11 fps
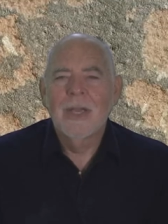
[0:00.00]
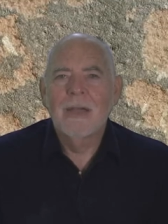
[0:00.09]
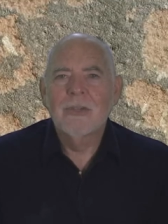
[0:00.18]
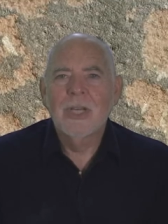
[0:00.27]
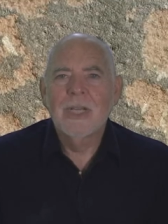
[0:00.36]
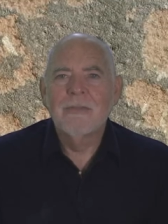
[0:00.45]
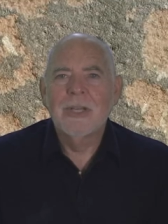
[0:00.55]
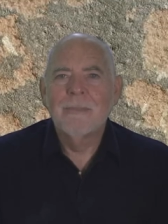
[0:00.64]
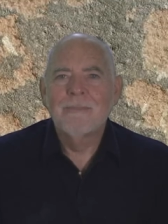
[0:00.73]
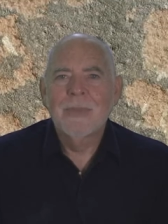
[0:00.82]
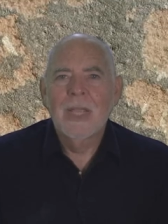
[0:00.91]
Have a good
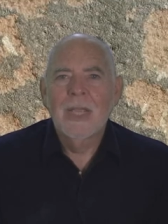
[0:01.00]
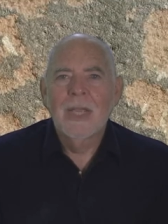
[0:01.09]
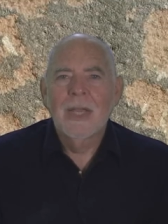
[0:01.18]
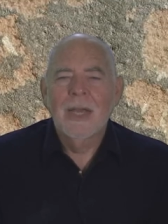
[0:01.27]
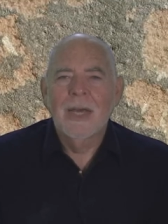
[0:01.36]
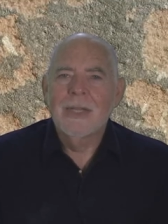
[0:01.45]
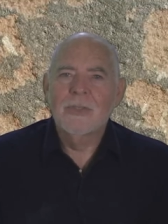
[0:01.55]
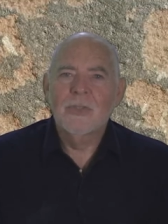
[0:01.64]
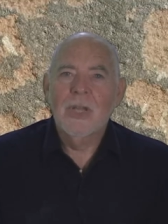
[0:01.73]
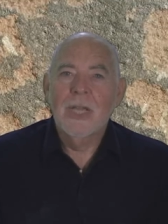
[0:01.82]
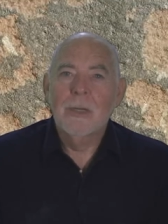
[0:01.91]
evening. I
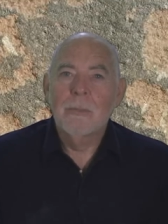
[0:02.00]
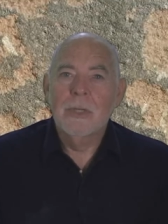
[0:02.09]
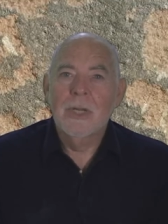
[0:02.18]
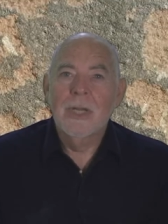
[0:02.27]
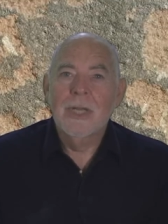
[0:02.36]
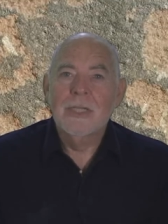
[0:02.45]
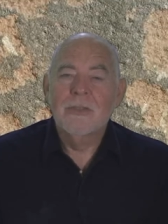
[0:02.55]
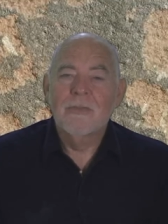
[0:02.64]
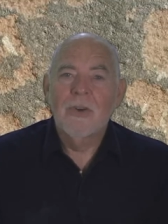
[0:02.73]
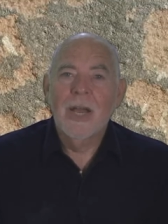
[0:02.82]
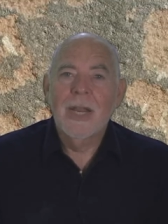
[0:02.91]
didn't say it, but today is
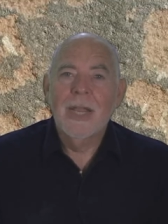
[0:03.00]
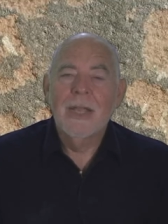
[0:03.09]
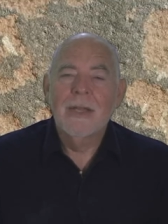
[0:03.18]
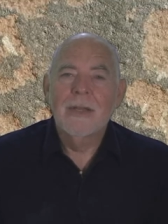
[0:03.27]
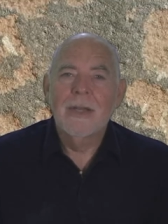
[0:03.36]
Friday,